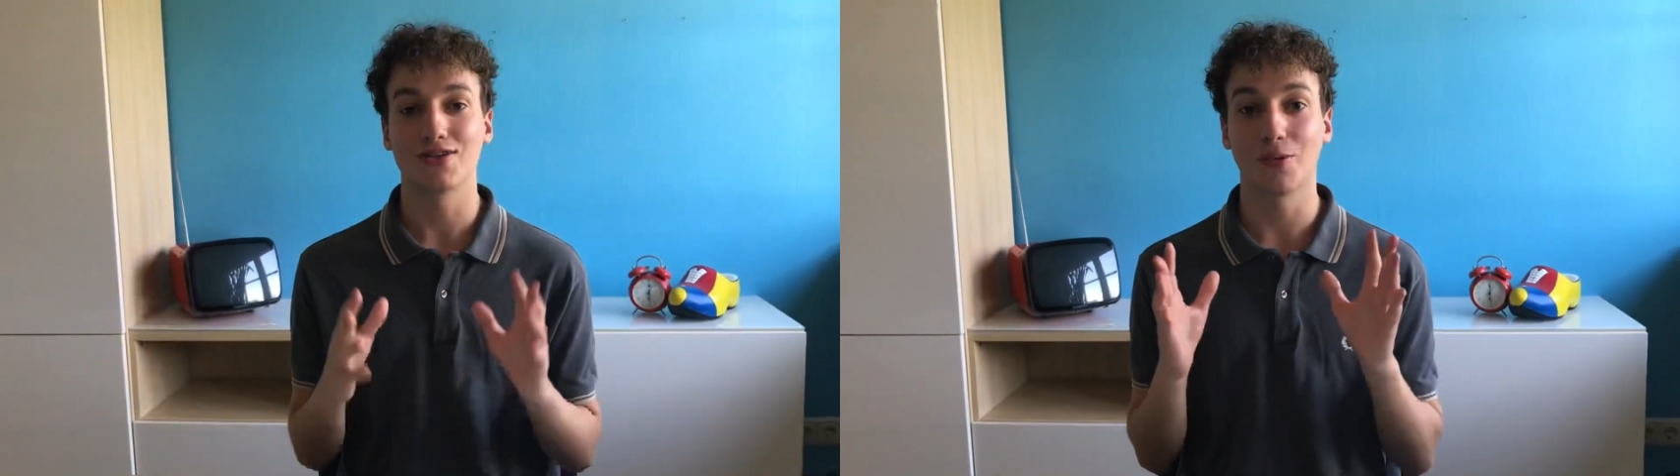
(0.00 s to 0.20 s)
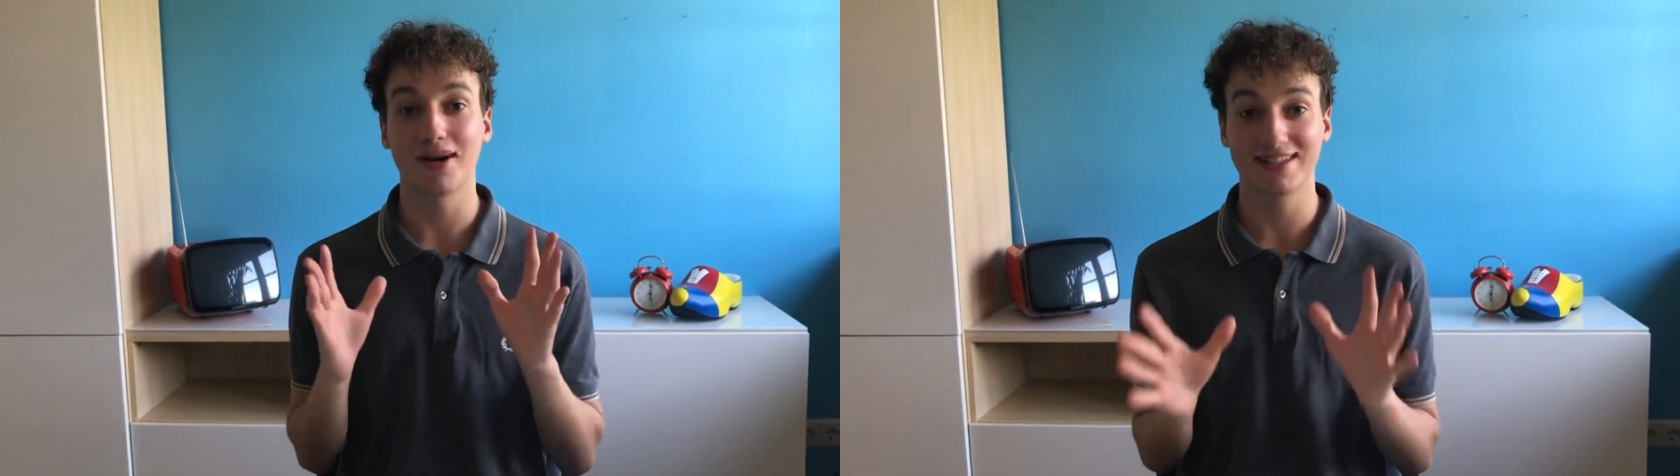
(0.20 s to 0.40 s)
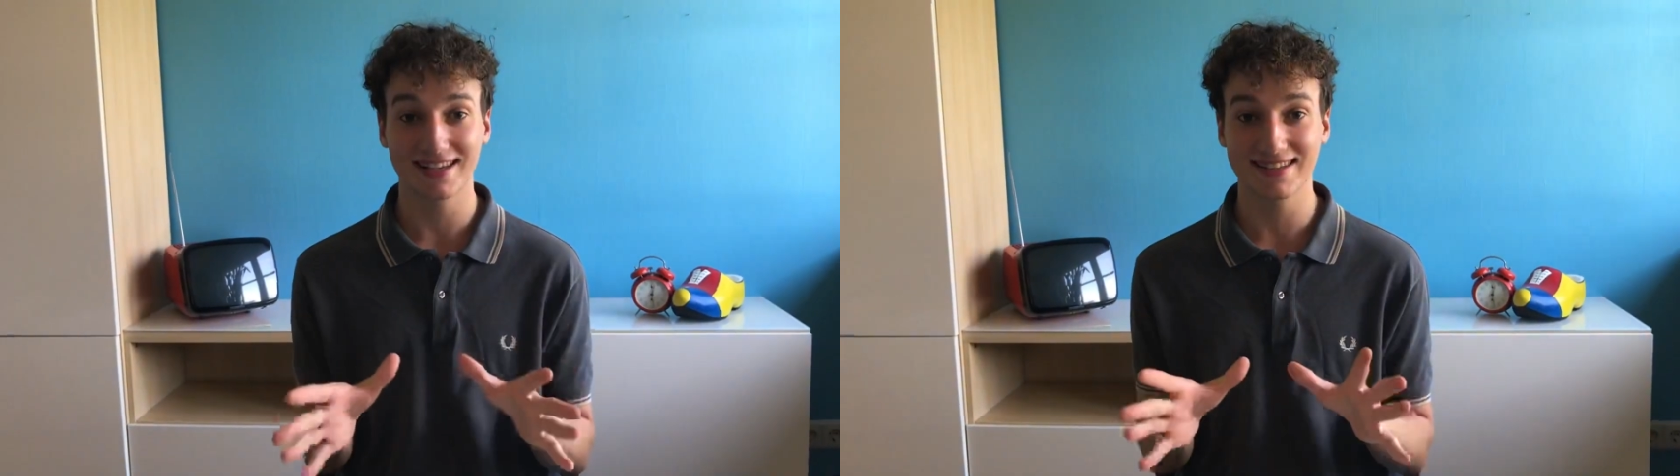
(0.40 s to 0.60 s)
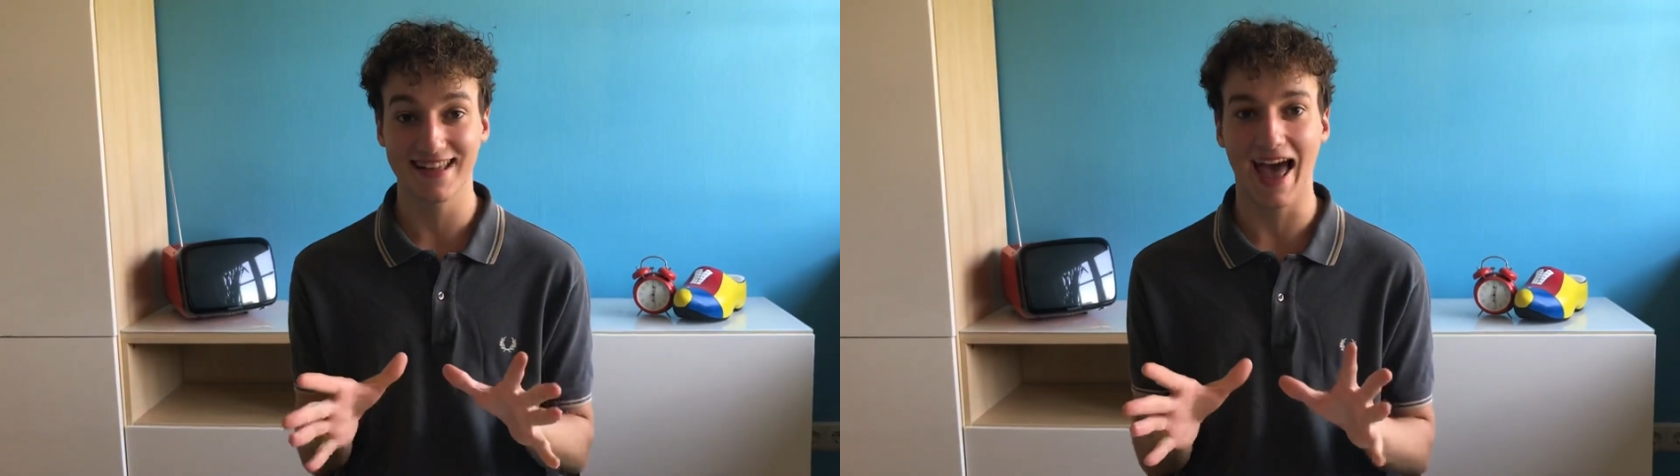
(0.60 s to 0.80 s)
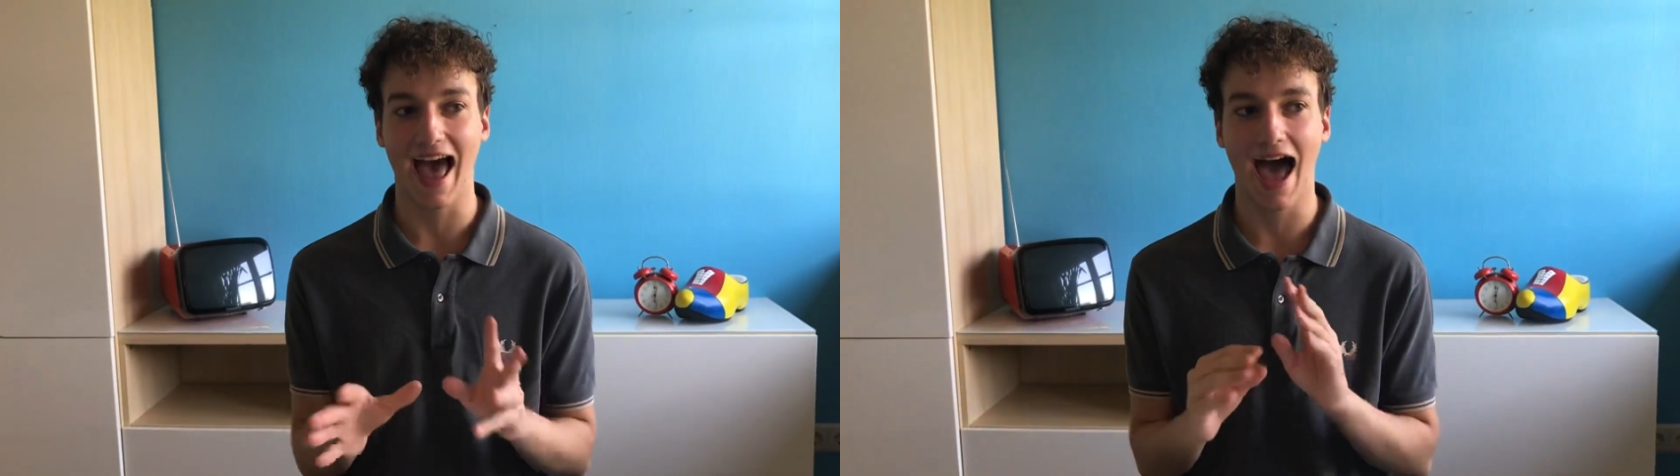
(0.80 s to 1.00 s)
my sister
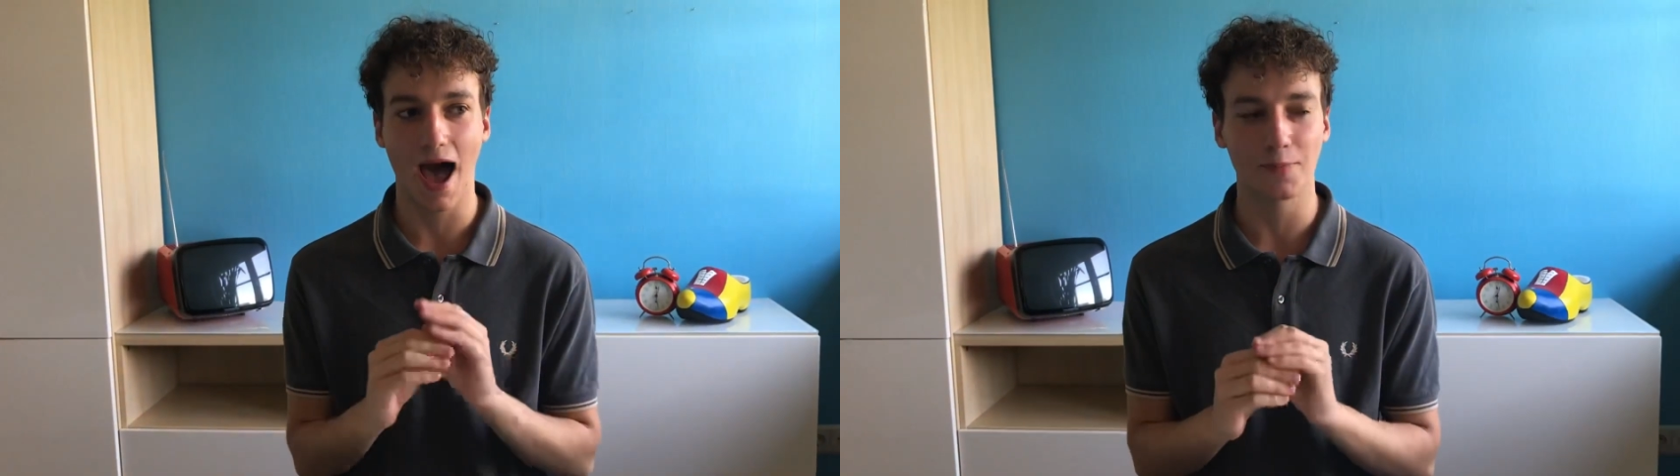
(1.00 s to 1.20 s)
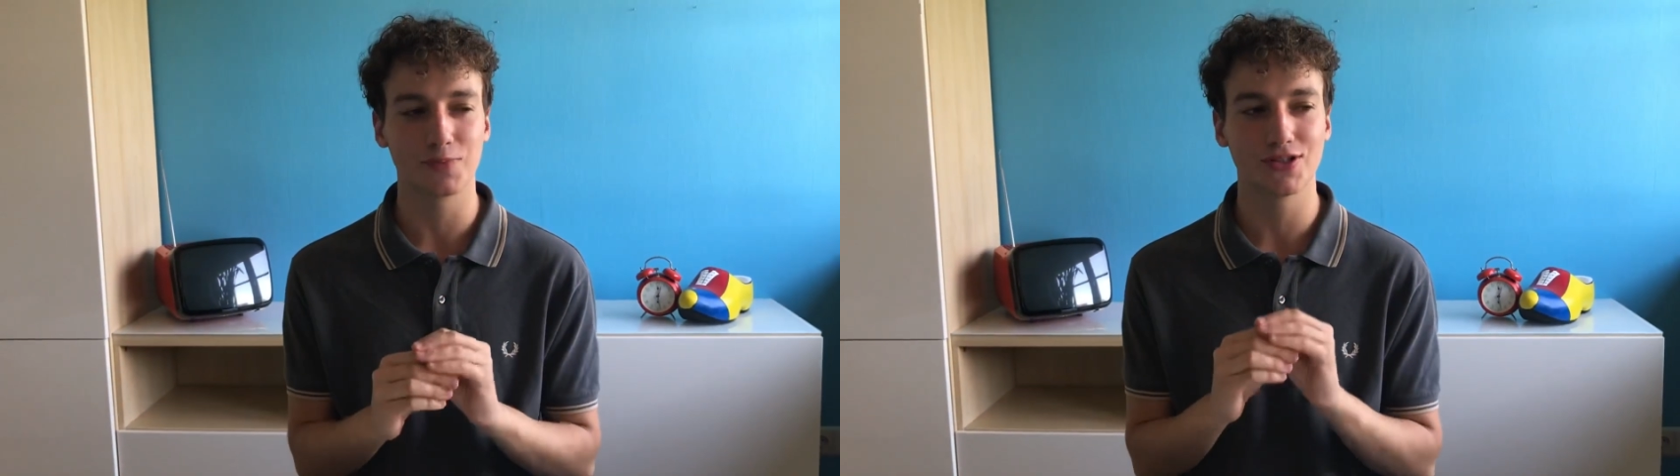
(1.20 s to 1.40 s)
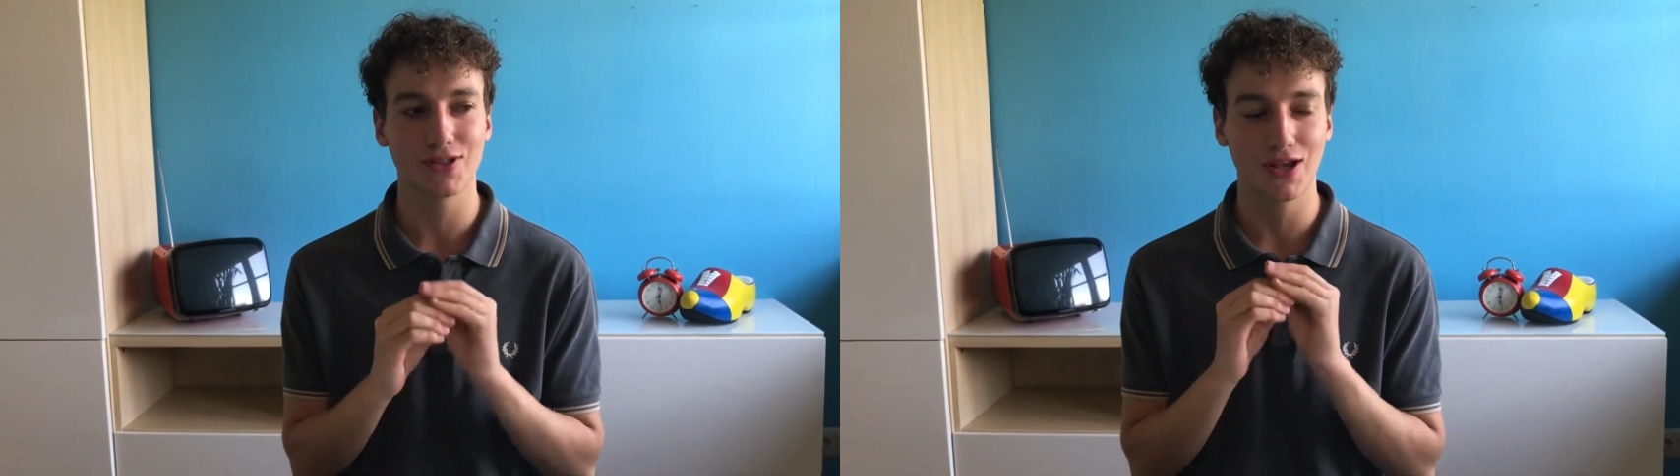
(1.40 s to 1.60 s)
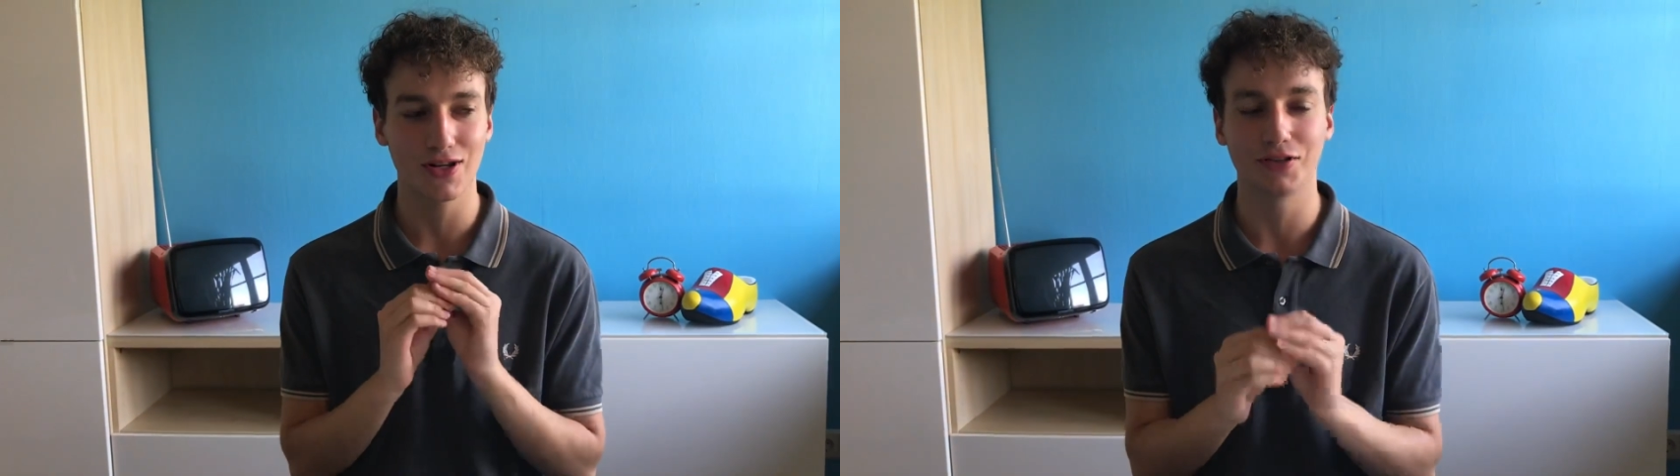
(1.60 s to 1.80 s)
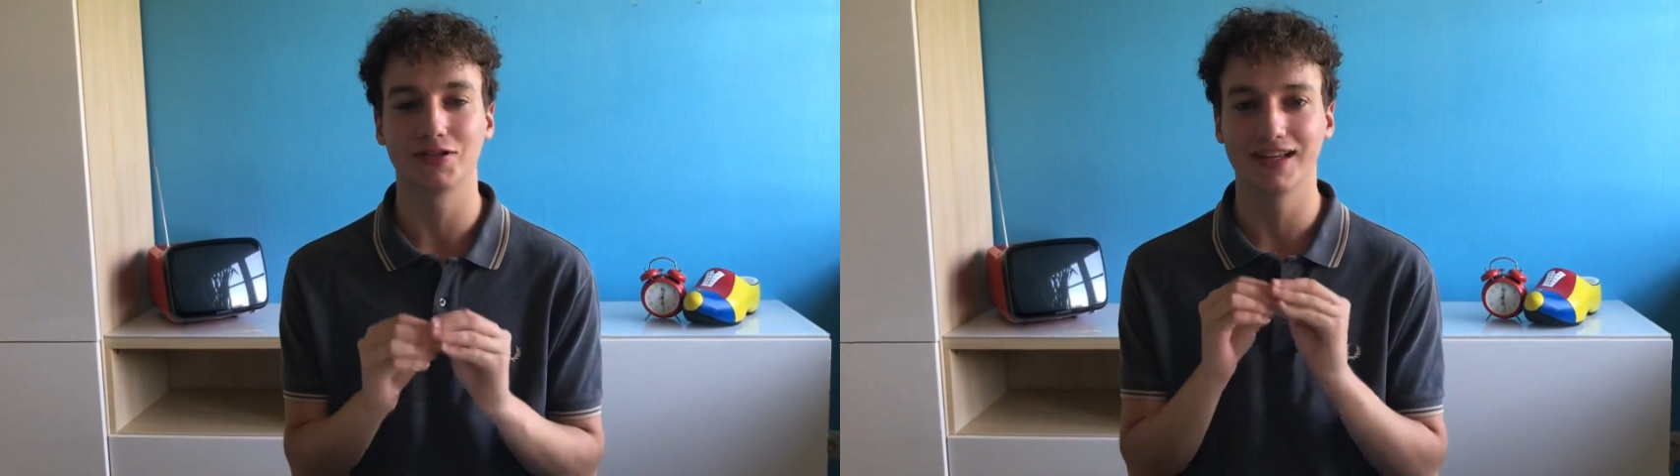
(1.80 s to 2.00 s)

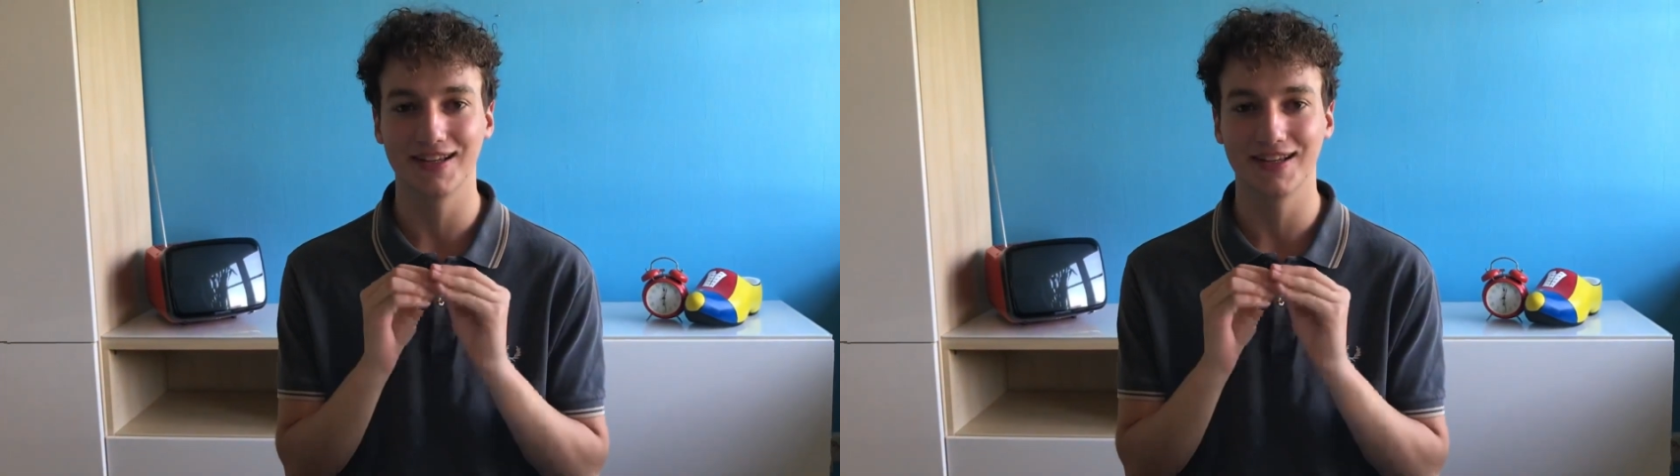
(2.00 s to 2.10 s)
absolutely